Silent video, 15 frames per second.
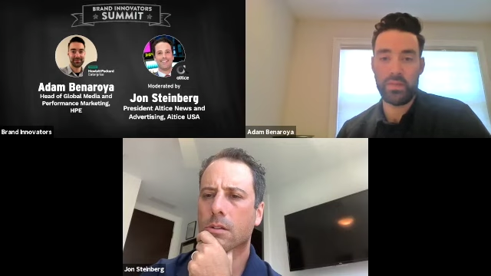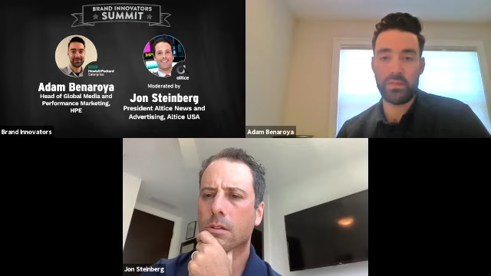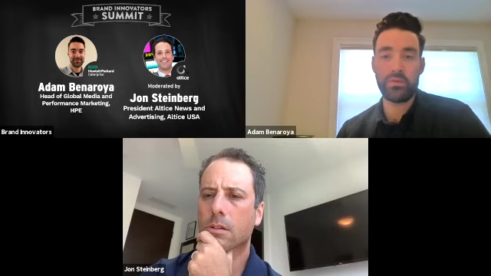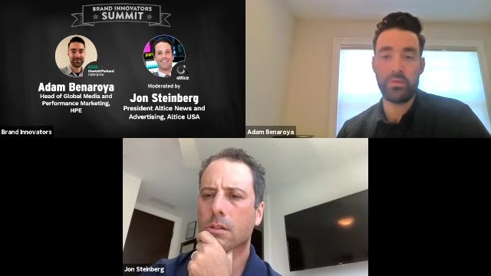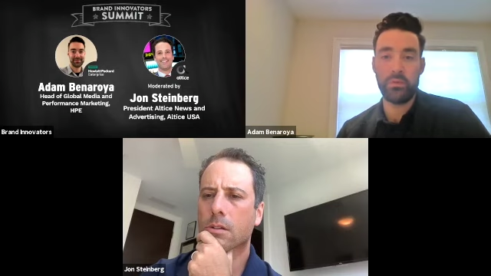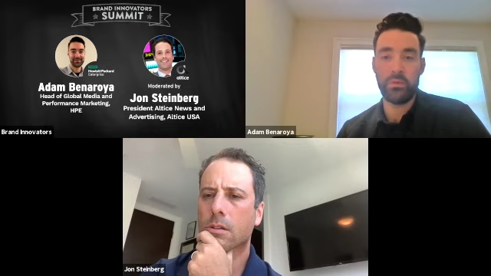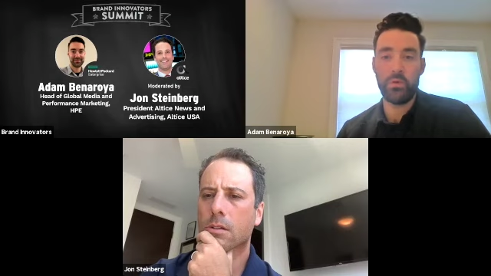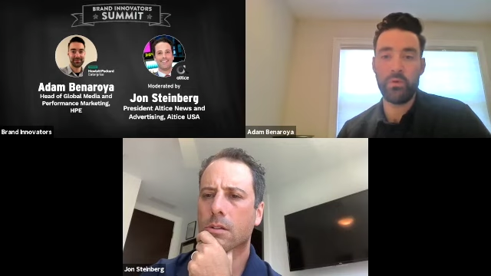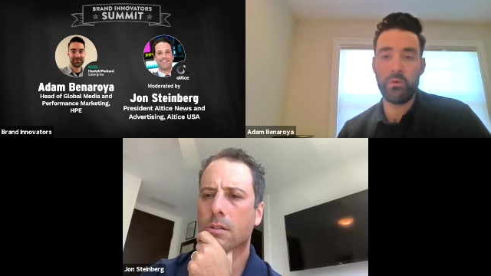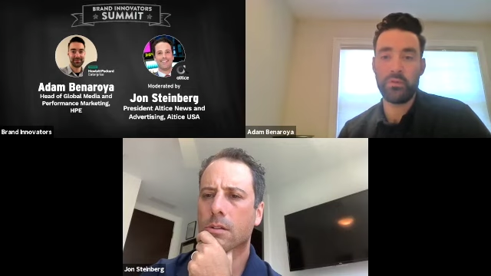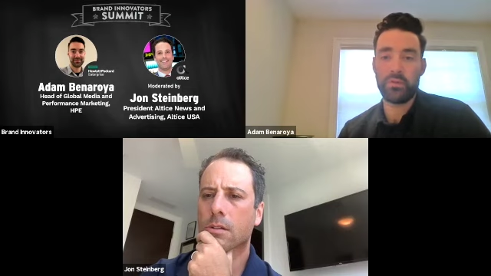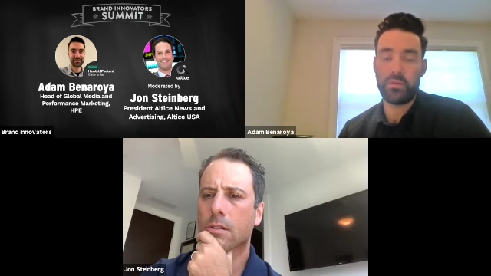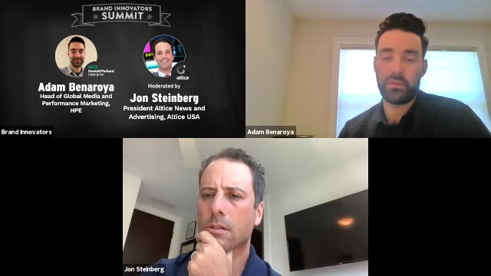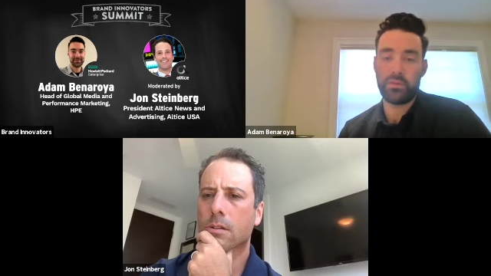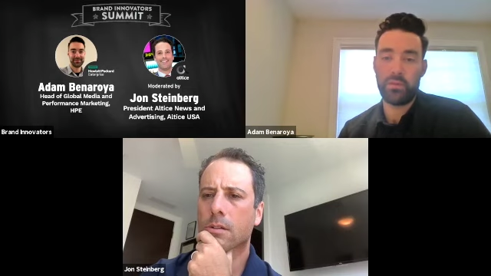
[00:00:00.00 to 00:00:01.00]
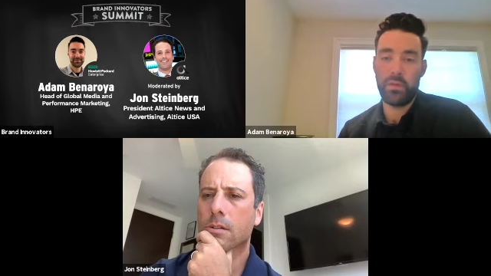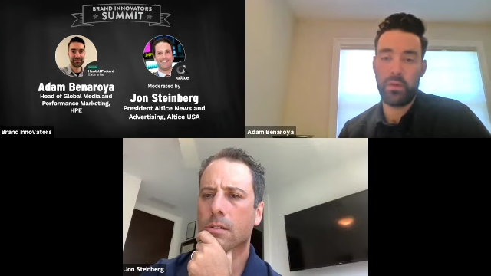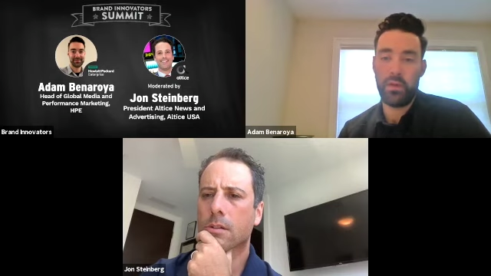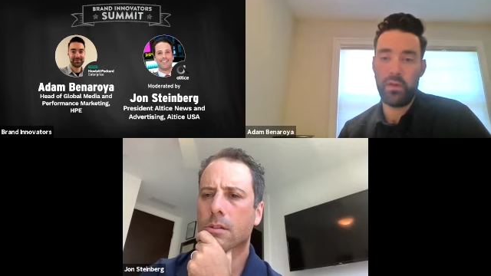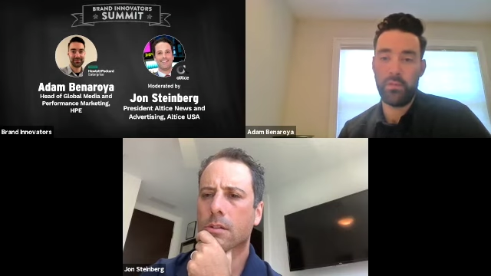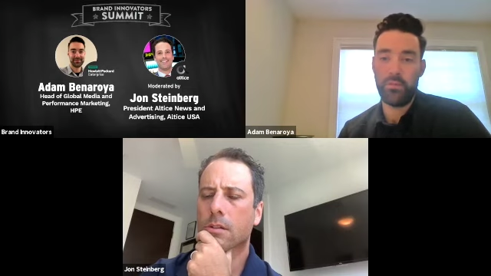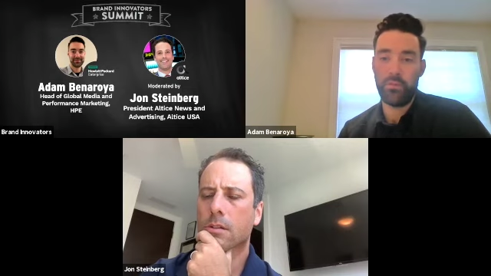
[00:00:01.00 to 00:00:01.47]
Speaker 1: into those
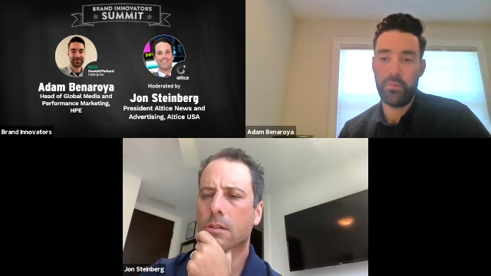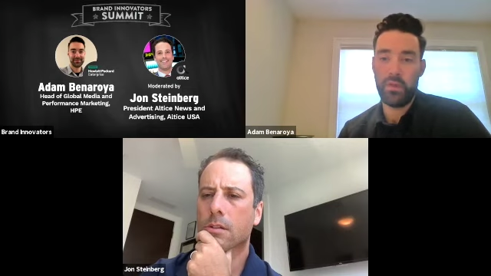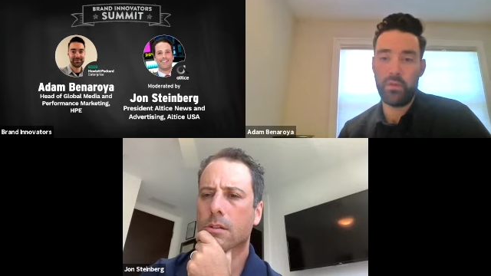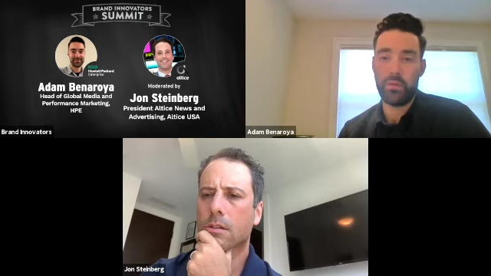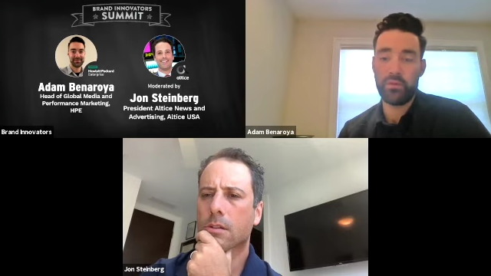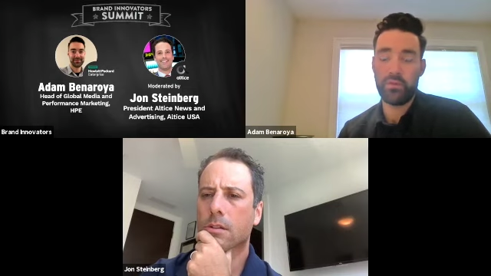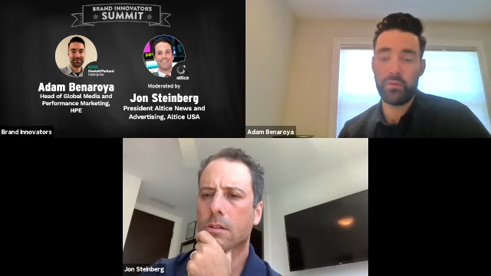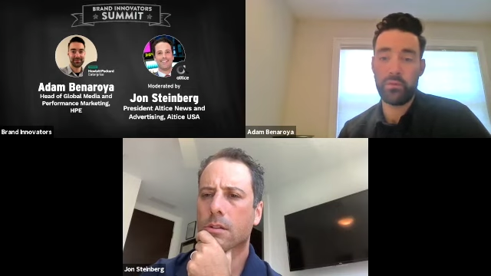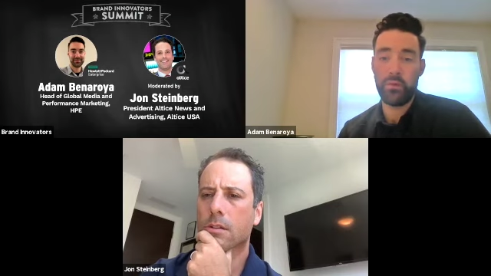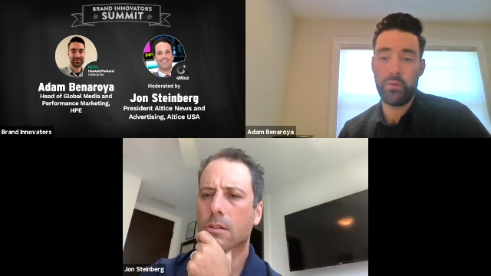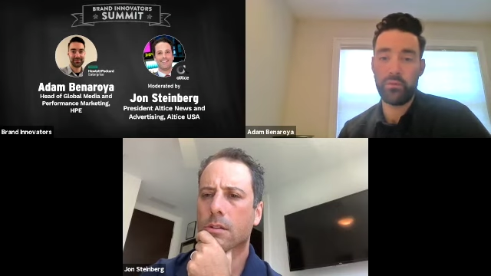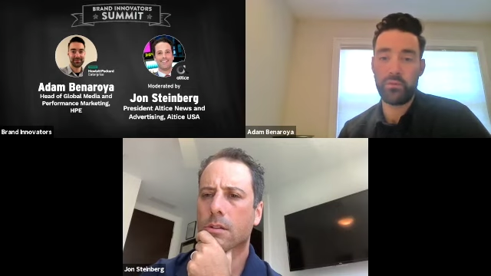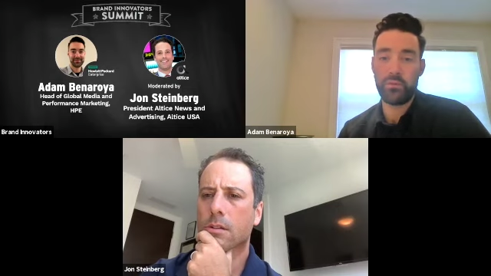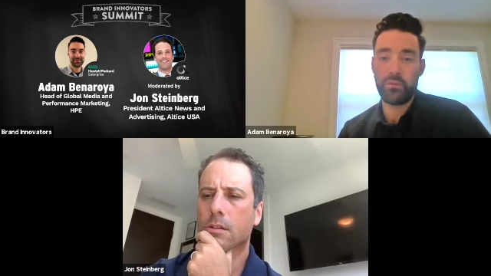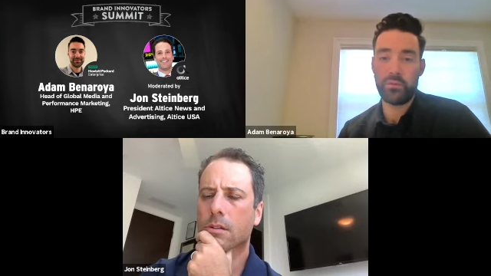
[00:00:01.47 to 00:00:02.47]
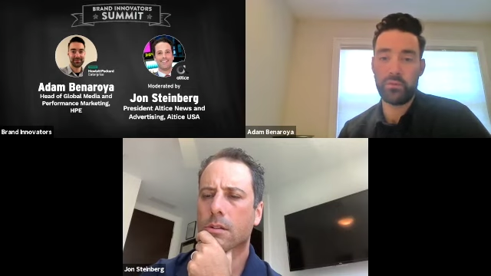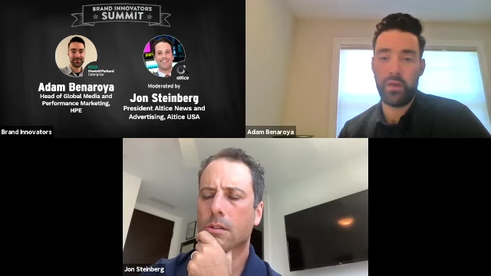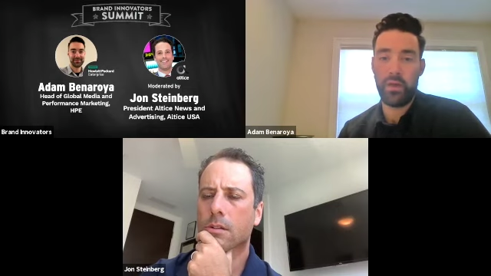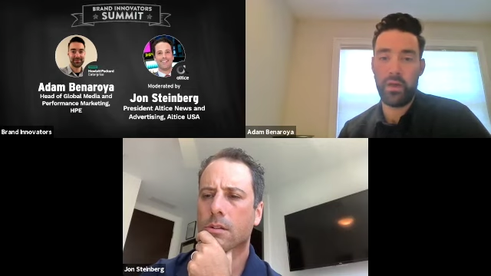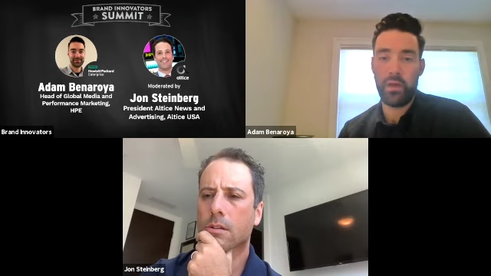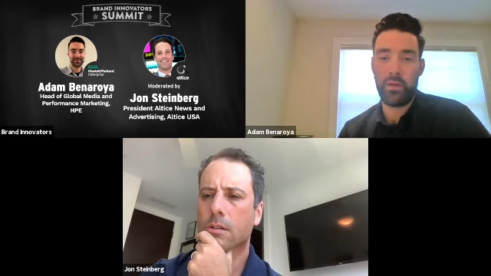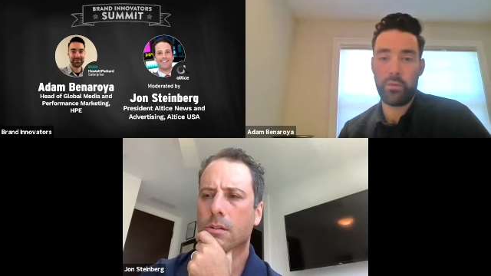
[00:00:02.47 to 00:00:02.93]
um, you know into those
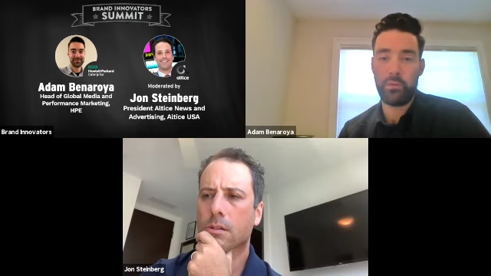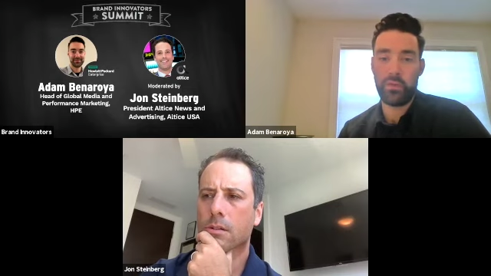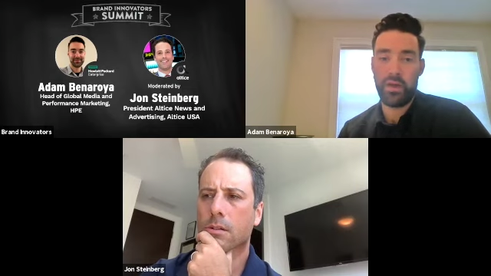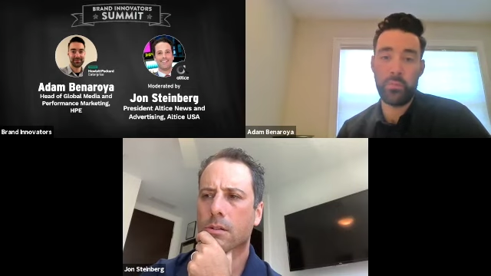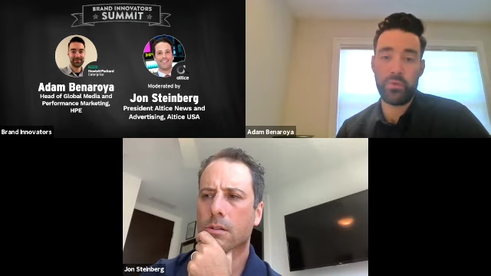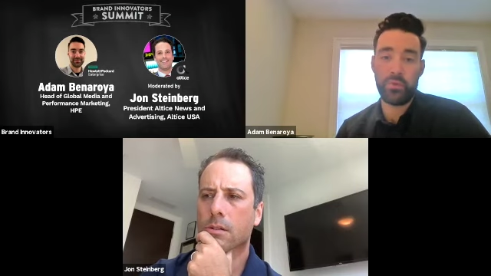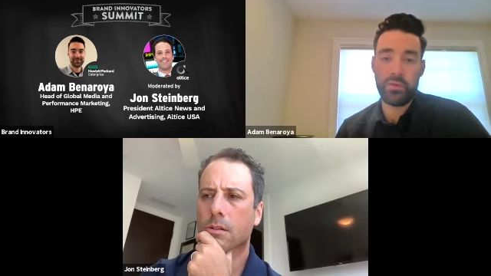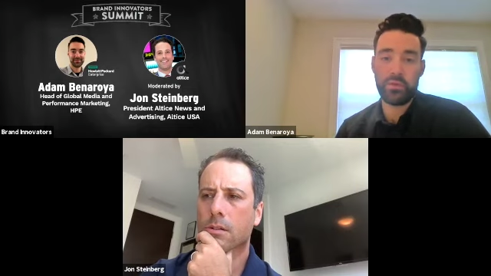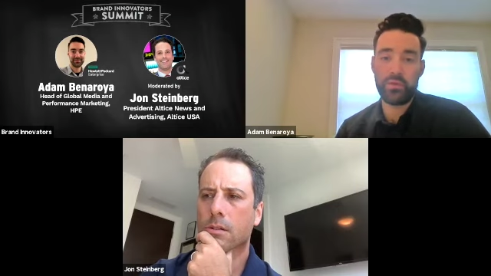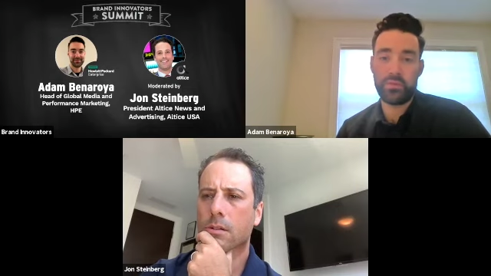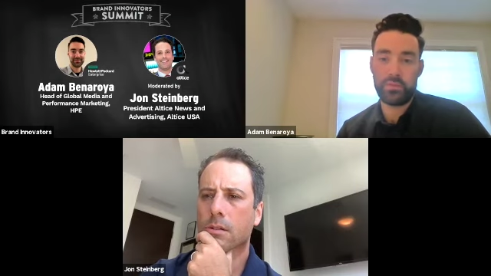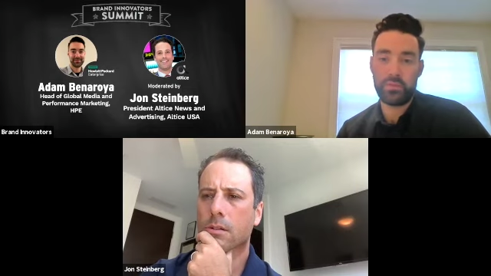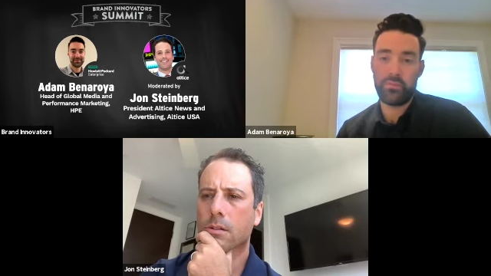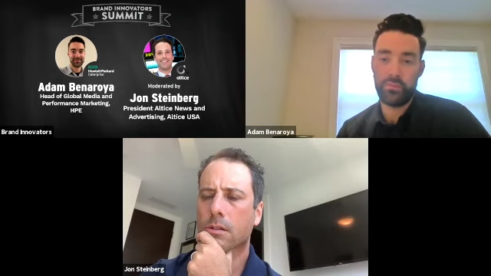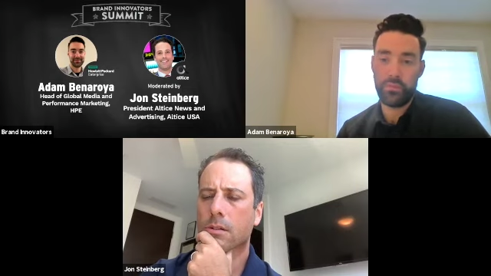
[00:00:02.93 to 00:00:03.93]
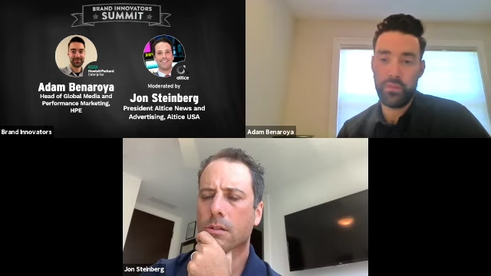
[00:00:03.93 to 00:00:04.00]
uh, properties